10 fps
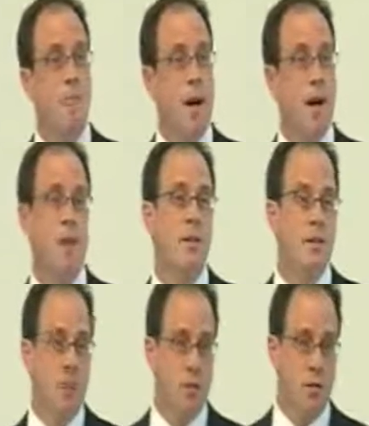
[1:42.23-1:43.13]
by
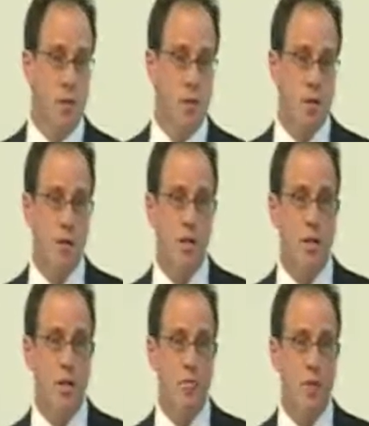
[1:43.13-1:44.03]
use of a special
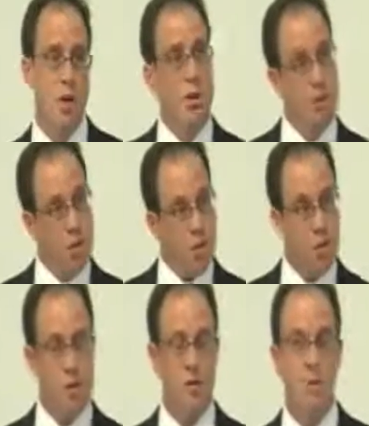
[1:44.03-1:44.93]
needs trust and
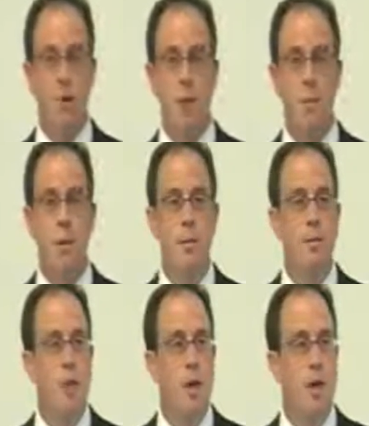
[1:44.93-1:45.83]
shifting some property
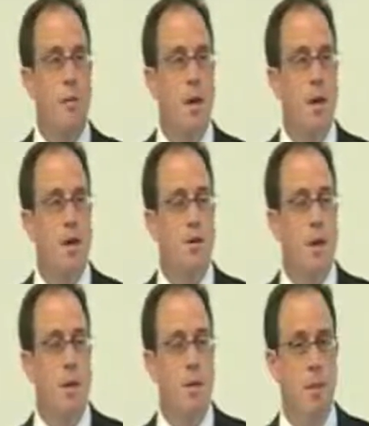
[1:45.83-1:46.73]
between and among his
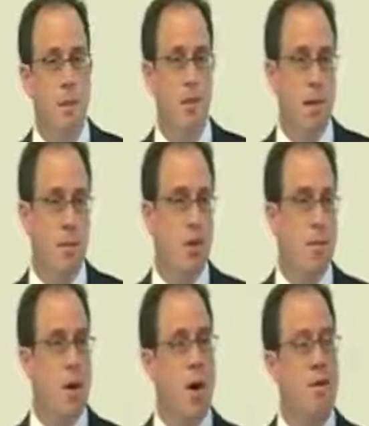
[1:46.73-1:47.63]
family members, him and
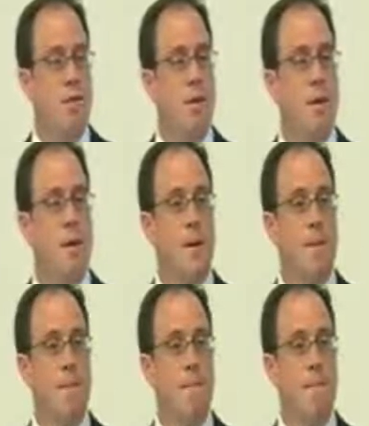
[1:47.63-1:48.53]
his wife.
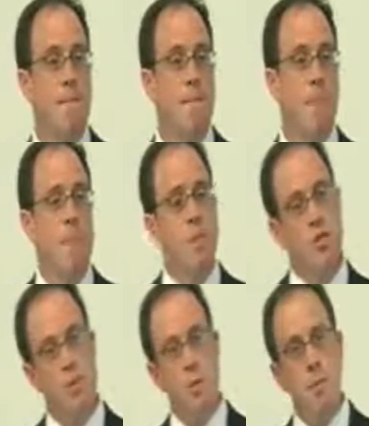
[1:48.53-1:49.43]
But
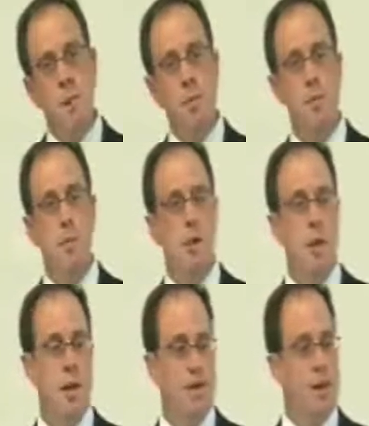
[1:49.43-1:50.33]
Superman was a
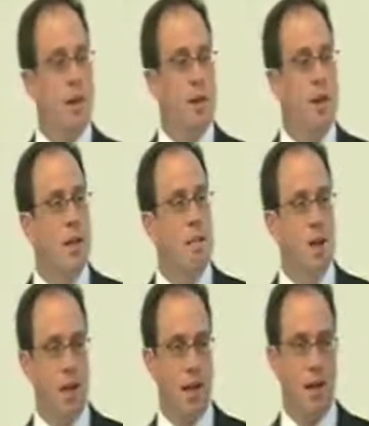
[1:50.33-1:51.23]
millionaire. He didn't need
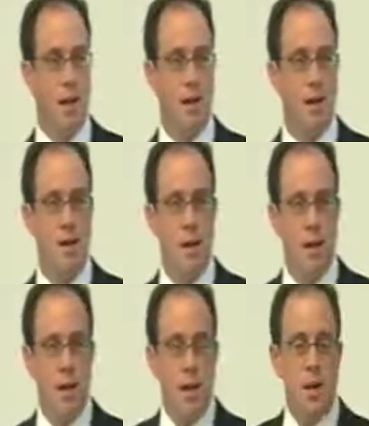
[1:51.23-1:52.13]
Medicaid.
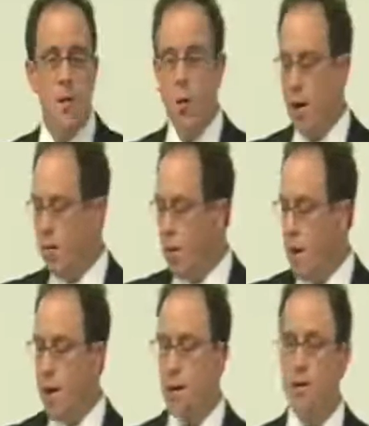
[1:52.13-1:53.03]
If you have
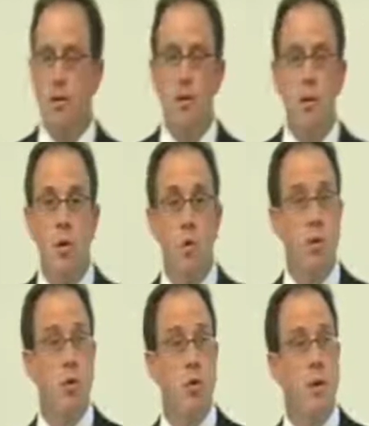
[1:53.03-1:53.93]
clients who
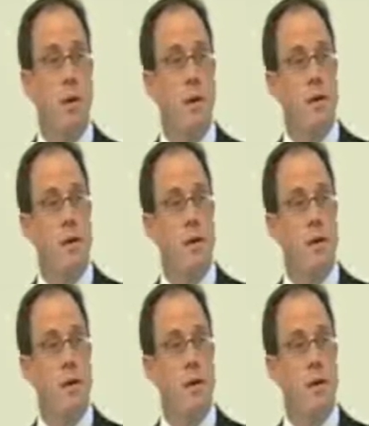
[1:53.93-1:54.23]
you